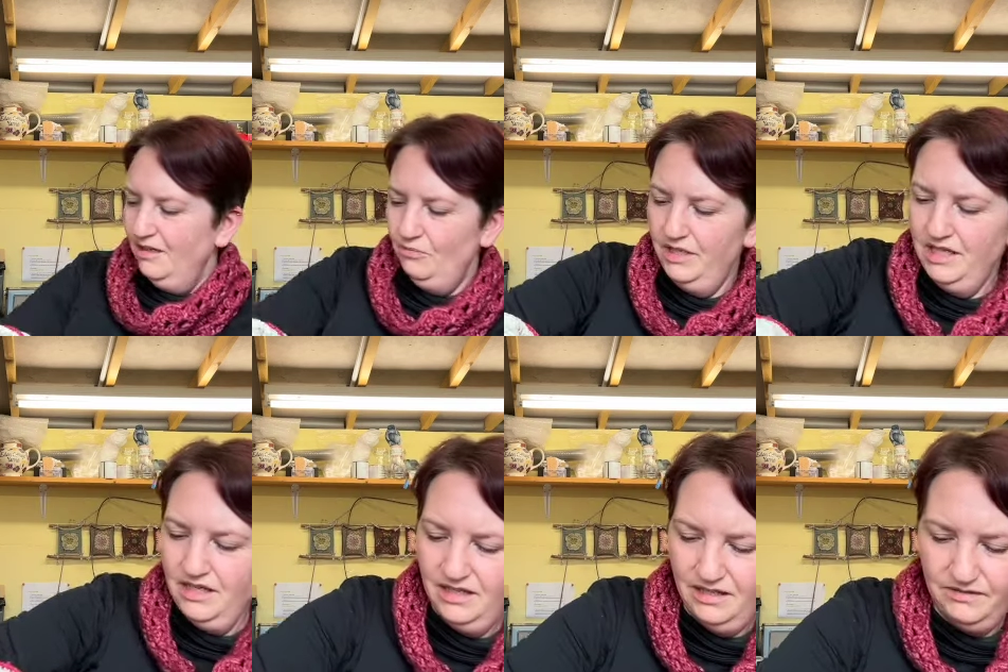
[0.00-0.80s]
we
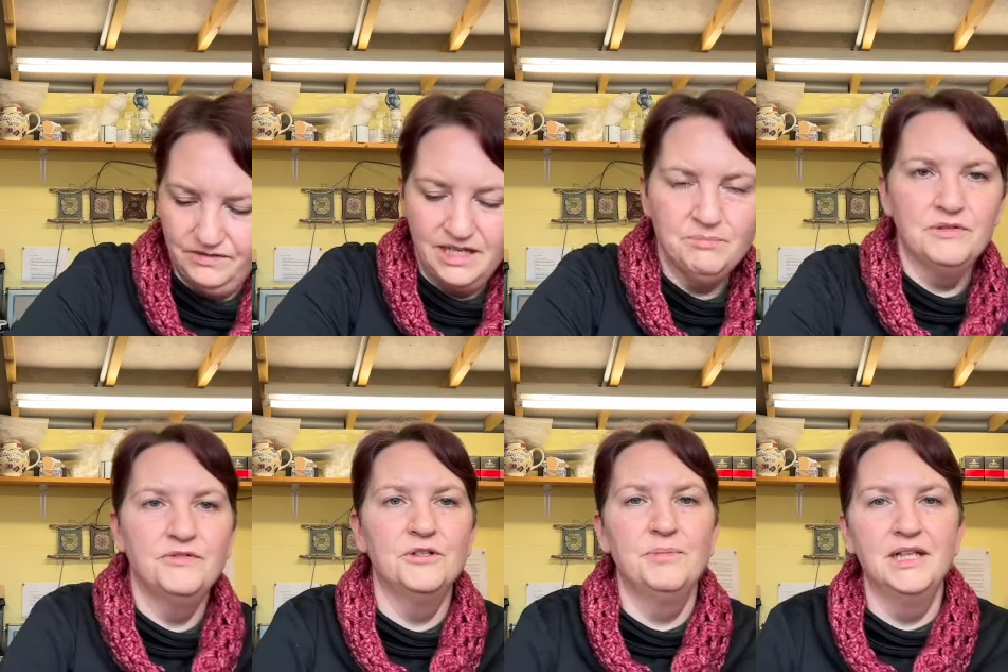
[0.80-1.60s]
have Nate
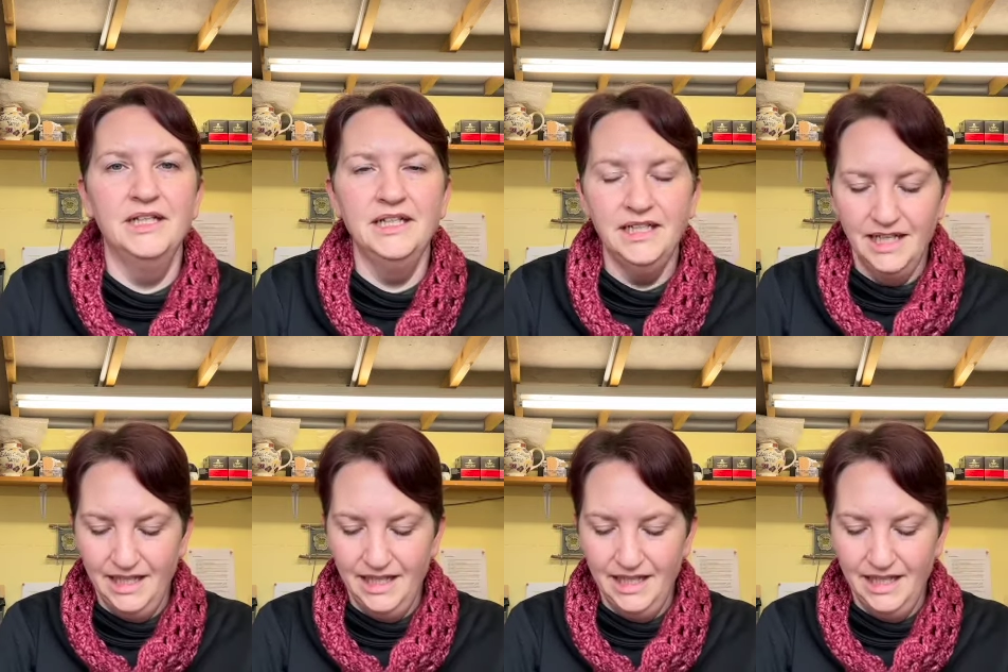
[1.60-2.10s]
Before Ply.